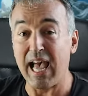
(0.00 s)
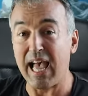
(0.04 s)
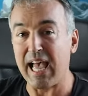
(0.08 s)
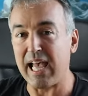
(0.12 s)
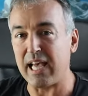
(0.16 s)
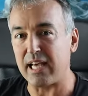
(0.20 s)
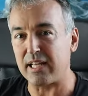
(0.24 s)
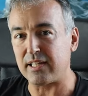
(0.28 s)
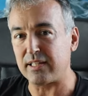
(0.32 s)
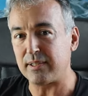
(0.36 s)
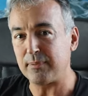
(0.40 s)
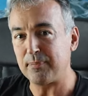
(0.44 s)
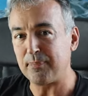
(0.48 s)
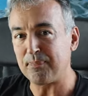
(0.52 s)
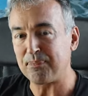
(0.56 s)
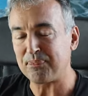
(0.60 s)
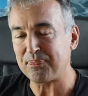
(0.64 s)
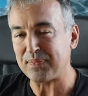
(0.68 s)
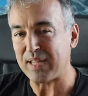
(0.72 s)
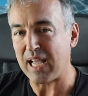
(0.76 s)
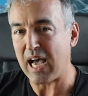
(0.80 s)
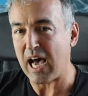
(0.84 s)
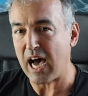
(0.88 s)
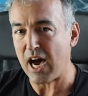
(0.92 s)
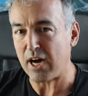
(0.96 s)
And
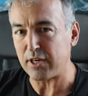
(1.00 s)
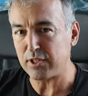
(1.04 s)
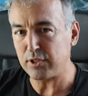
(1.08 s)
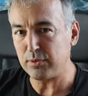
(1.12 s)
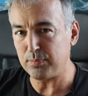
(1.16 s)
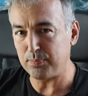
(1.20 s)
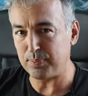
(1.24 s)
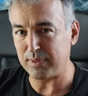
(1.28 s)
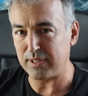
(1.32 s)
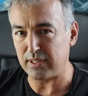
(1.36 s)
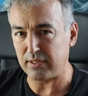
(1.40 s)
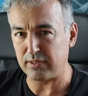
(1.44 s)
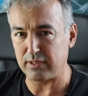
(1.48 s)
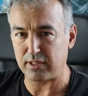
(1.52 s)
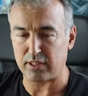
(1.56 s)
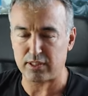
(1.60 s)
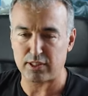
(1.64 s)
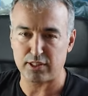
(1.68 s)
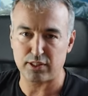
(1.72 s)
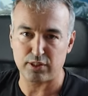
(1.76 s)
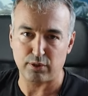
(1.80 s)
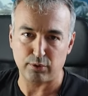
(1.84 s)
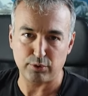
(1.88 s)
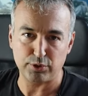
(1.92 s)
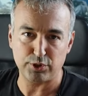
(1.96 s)
how you build
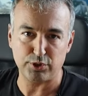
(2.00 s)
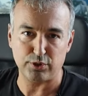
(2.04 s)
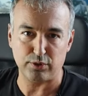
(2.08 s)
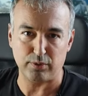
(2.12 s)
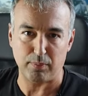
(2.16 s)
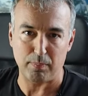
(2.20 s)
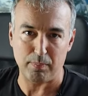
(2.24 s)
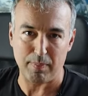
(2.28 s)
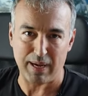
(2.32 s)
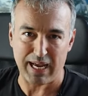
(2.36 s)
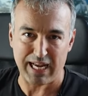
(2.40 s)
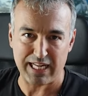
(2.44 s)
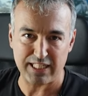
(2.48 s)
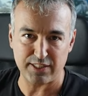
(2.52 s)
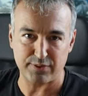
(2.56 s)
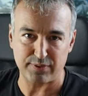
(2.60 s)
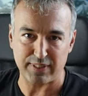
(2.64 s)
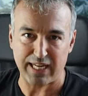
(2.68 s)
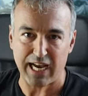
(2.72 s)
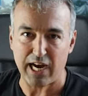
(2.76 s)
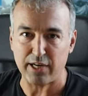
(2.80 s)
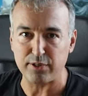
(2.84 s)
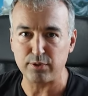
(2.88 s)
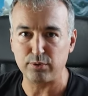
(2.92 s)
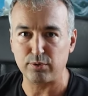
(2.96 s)
social
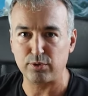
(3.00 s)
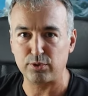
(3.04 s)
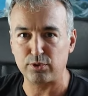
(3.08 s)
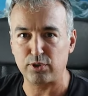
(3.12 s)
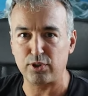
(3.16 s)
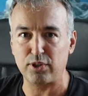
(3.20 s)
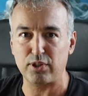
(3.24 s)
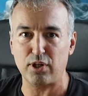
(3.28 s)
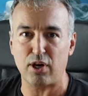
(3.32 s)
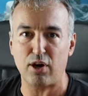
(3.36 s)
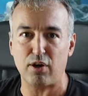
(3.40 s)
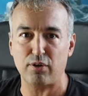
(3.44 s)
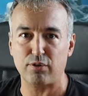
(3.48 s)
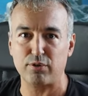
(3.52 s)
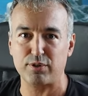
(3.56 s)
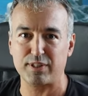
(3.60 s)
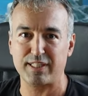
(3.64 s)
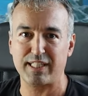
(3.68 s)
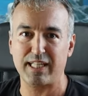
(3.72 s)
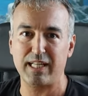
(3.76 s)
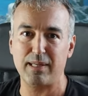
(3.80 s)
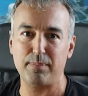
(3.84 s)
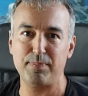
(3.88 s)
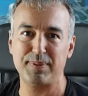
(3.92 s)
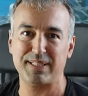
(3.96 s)
mastery, how you learn all those
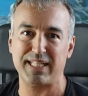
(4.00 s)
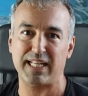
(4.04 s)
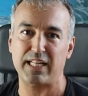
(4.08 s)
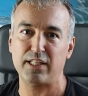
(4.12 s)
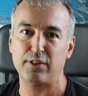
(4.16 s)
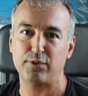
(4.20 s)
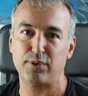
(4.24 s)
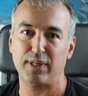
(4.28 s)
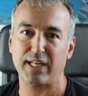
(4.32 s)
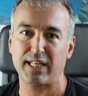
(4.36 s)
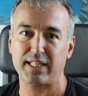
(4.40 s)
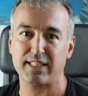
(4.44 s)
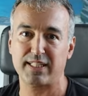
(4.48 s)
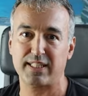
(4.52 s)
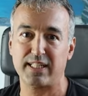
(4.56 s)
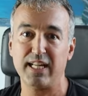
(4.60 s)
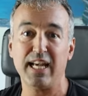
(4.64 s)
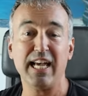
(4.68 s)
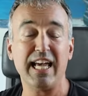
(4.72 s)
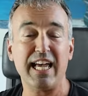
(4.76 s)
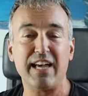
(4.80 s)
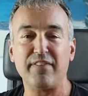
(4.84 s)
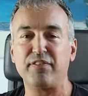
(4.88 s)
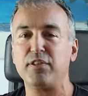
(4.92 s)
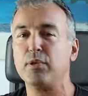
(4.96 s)
tips and tricks.
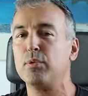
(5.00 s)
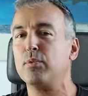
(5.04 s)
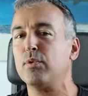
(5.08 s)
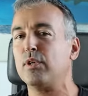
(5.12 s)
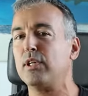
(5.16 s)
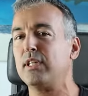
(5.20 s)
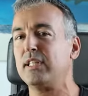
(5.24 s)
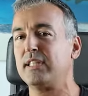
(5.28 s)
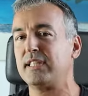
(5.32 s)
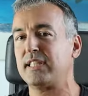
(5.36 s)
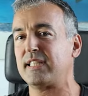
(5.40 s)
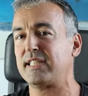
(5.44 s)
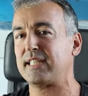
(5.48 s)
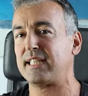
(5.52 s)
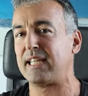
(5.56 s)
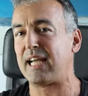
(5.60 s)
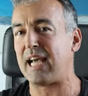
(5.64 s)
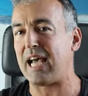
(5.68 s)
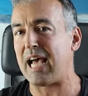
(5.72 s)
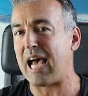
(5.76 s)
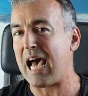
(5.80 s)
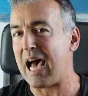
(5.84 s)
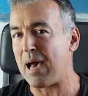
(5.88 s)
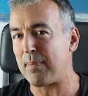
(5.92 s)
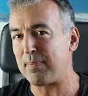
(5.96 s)
If you weren't just
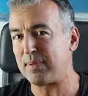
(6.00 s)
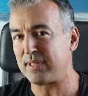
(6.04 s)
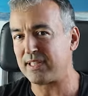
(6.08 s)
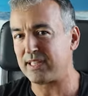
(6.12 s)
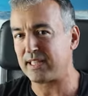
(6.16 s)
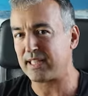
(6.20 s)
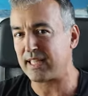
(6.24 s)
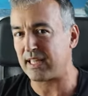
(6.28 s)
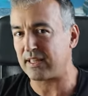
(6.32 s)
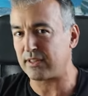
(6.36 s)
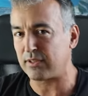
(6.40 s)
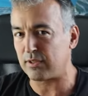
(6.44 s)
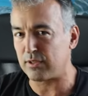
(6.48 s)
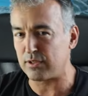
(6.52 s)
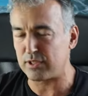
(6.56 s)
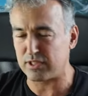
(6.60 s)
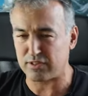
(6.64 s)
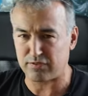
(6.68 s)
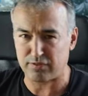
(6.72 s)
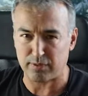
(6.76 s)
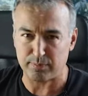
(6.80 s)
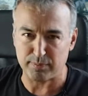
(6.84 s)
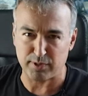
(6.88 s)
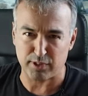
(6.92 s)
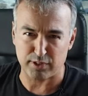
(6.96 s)
happened to get those
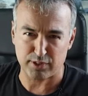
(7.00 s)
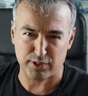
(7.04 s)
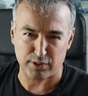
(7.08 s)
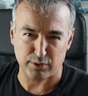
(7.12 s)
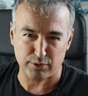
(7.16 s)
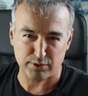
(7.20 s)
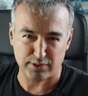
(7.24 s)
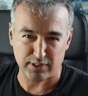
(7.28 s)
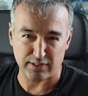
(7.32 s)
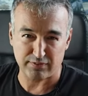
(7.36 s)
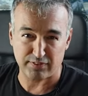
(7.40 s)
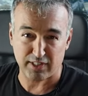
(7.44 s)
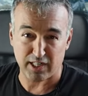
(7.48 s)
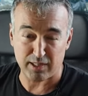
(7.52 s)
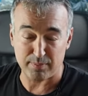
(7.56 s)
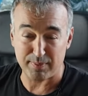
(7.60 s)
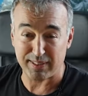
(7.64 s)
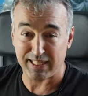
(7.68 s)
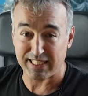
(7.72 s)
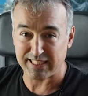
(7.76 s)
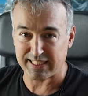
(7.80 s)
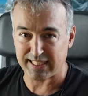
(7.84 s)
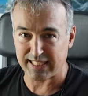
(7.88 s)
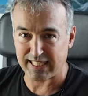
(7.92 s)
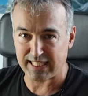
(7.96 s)
from your social
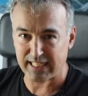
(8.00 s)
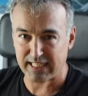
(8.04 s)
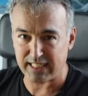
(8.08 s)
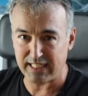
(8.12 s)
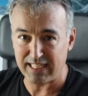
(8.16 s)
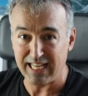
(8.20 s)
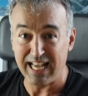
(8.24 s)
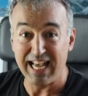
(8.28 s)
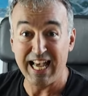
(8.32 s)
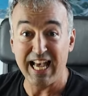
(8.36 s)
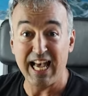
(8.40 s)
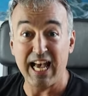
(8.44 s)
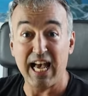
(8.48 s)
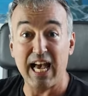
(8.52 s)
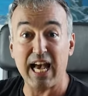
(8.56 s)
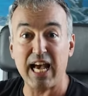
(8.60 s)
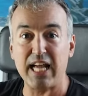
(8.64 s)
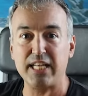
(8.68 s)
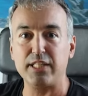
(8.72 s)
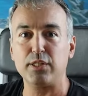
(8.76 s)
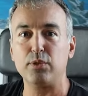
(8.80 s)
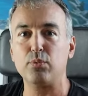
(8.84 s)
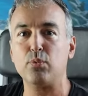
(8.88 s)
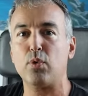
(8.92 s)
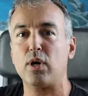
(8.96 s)
environment as a kid
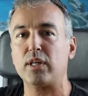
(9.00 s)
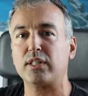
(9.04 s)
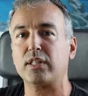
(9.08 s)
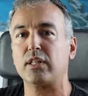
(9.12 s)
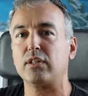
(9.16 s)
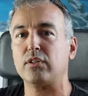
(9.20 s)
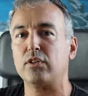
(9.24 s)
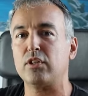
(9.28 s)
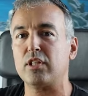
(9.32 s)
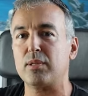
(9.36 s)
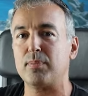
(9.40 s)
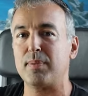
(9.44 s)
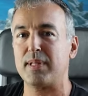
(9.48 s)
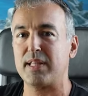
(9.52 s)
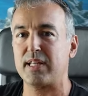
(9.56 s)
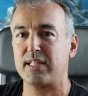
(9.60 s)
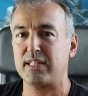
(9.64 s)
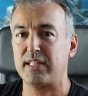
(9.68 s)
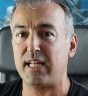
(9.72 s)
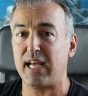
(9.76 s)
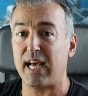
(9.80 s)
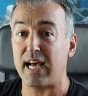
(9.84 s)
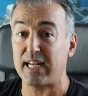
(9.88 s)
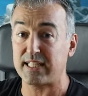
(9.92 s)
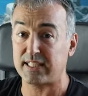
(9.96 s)
and you want to learn
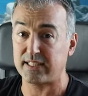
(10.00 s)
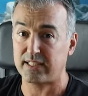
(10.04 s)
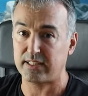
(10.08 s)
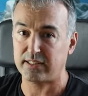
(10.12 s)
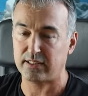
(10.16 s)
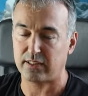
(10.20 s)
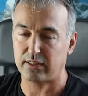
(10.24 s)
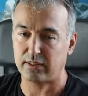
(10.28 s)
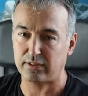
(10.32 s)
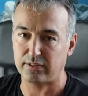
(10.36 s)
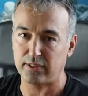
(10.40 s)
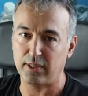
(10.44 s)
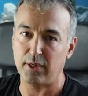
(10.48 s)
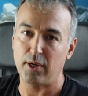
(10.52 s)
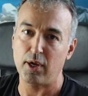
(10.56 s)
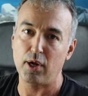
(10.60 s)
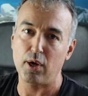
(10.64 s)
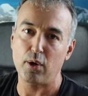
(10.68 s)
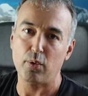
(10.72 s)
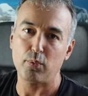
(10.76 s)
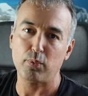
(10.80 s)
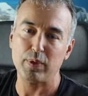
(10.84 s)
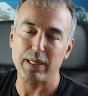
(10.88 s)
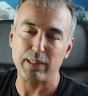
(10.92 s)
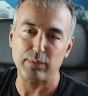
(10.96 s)
them as an adult,
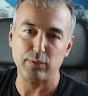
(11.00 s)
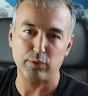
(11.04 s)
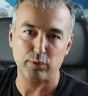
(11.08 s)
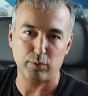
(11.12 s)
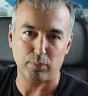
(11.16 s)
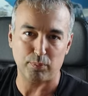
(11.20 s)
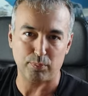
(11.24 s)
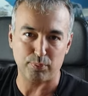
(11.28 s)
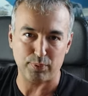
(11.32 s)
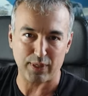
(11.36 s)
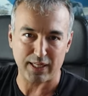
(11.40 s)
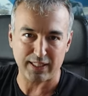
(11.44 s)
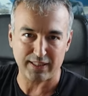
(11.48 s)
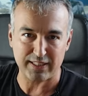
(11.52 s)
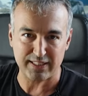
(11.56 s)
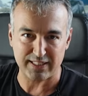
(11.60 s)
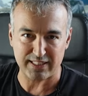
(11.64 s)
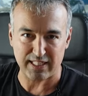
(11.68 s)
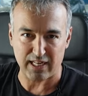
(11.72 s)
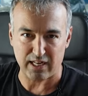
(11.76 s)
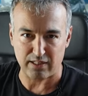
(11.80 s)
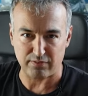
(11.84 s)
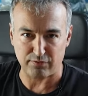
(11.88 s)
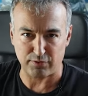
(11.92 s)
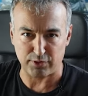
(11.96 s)
we will break this
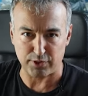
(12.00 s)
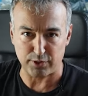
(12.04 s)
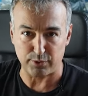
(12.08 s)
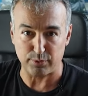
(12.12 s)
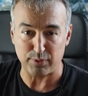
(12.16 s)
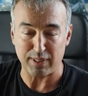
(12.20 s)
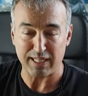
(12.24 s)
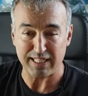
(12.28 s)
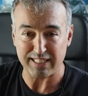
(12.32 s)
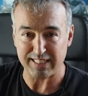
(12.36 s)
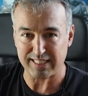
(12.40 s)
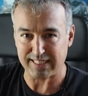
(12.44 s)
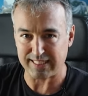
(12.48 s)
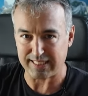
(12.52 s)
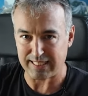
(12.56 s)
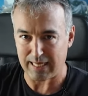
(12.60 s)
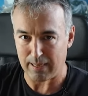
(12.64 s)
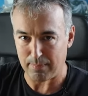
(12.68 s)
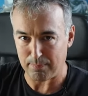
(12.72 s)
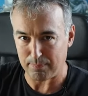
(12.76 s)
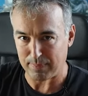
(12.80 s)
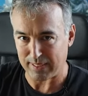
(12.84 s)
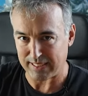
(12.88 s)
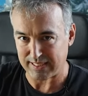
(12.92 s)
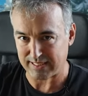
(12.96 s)
down for you
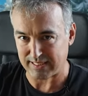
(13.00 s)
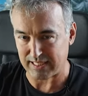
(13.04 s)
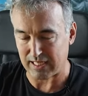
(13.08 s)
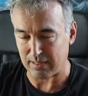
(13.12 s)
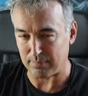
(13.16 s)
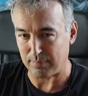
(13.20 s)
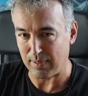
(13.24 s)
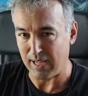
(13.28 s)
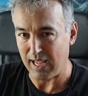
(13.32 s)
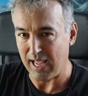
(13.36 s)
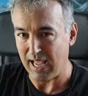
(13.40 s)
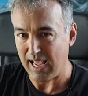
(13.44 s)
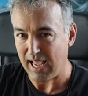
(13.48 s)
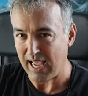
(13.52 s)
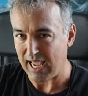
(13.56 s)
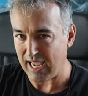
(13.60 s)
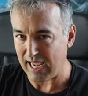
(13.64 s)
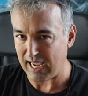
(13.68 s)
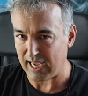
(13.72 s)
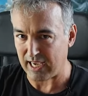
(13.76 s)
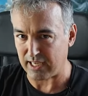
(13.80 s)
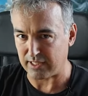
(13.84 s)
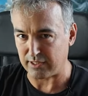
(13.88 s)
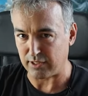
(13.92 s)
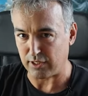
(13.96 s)
step by step
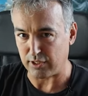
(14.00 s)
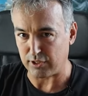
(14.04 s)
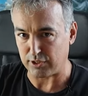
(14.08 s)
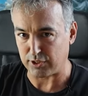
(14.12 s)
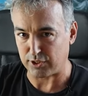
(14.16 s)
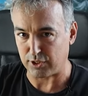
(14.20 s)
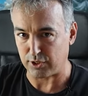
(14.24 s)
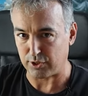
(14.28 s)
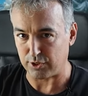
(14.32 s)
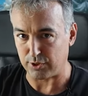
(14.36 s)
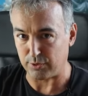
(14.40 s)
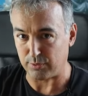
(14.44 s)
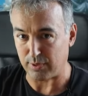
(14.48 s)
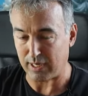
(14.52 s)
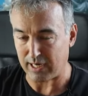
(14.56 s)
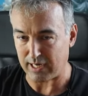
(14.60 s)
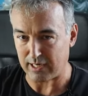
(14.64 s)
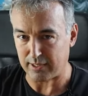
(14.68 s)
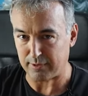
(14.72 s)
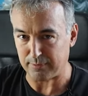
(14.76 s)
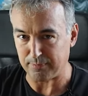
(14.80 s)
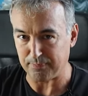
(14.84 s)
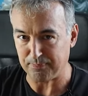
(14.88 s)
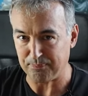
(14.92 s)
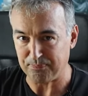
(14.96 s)
and show you
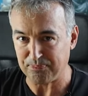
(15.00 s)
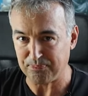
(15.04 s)
how.